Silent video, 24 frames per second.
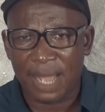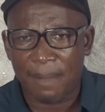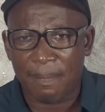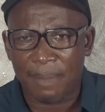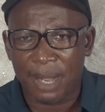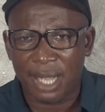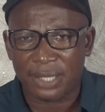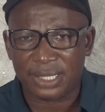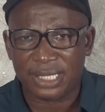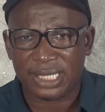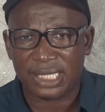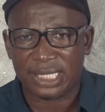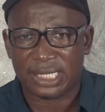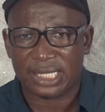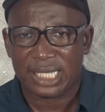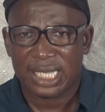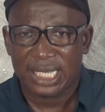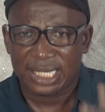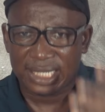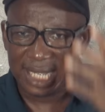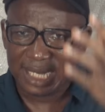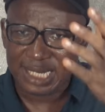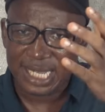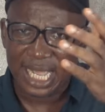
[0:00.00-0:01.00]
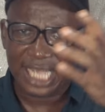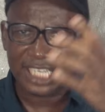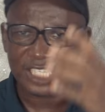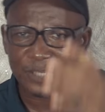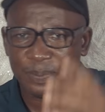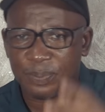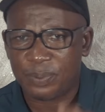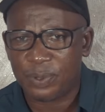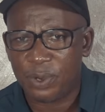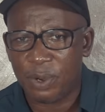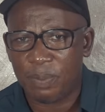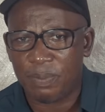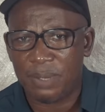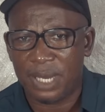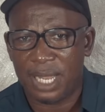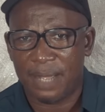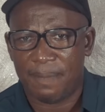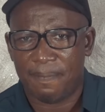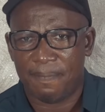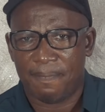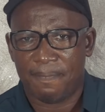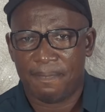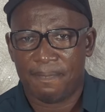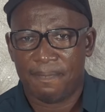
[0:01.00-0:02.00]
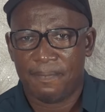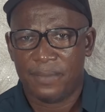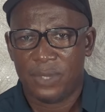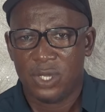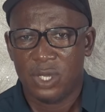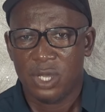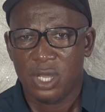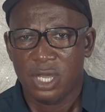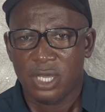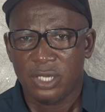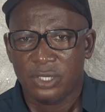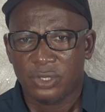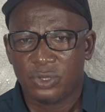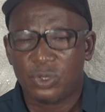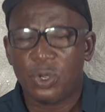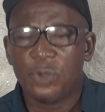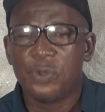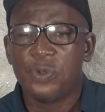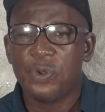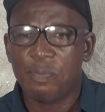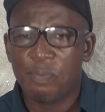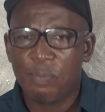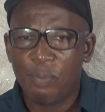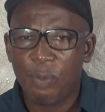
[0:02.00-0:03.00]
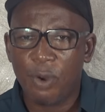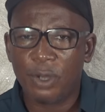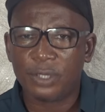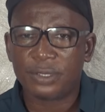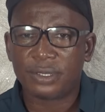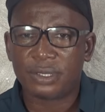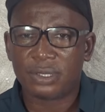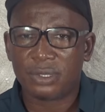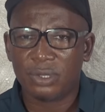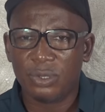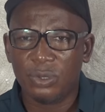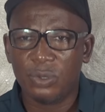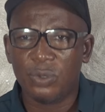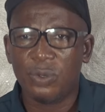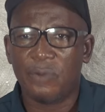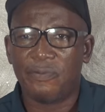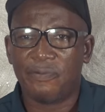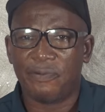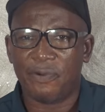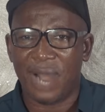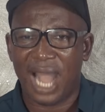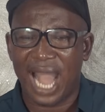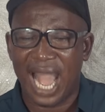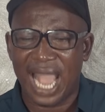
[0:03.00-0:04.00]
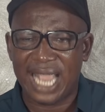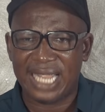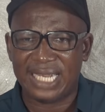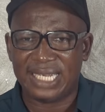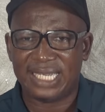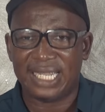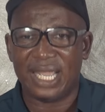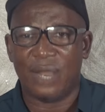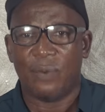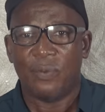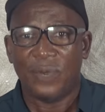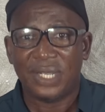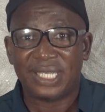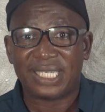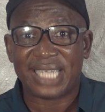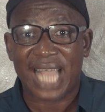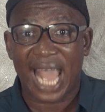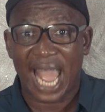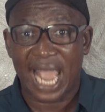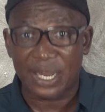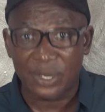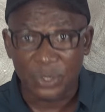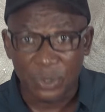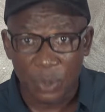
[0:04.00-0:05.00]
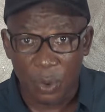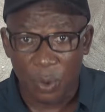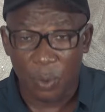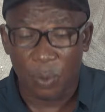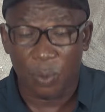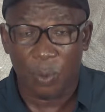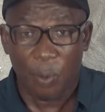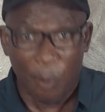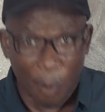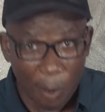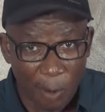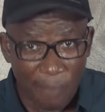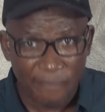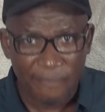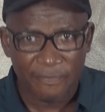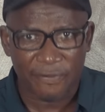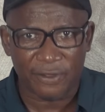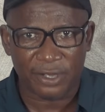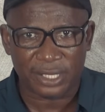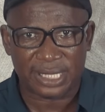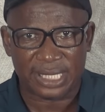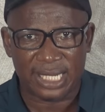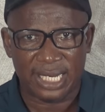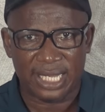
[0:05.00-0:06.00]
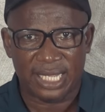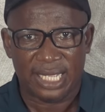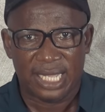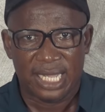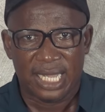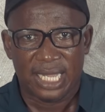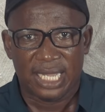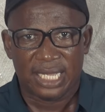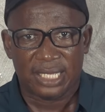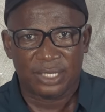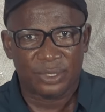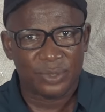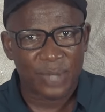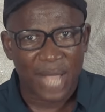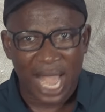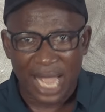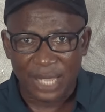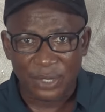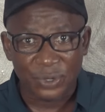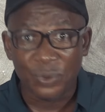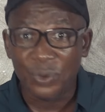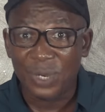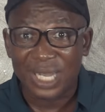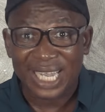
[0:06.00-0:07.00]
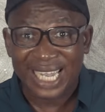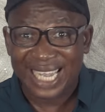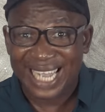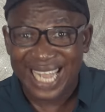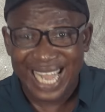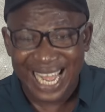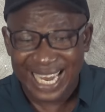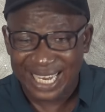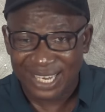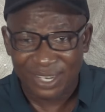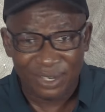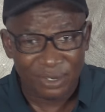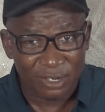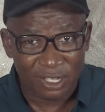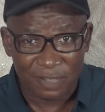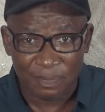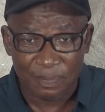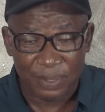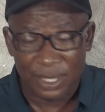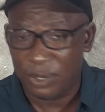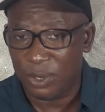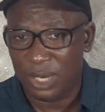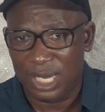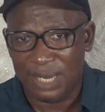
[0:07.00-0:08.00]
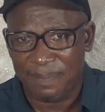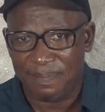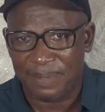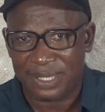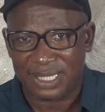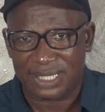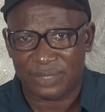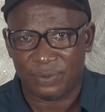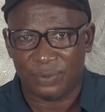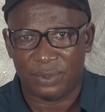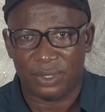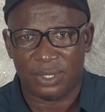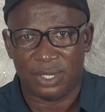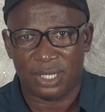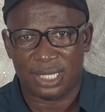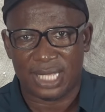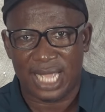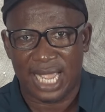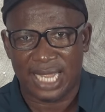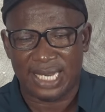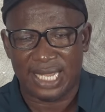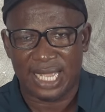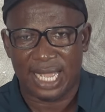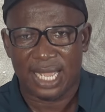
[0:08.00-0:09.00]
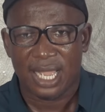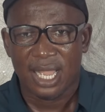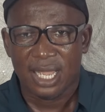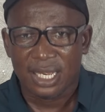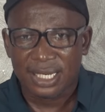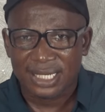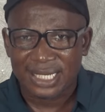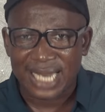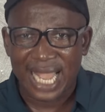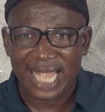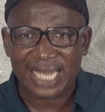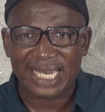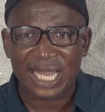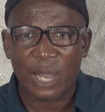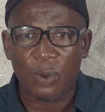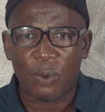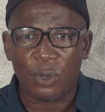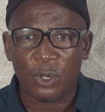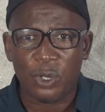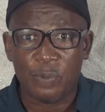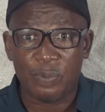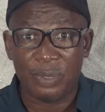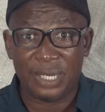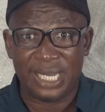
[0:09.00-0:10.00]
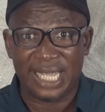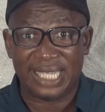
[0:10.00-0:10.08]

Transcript: about it, then there is problem. So you must look for idea, which I know, obviously, you cannot be the only person without idea. Neither will you be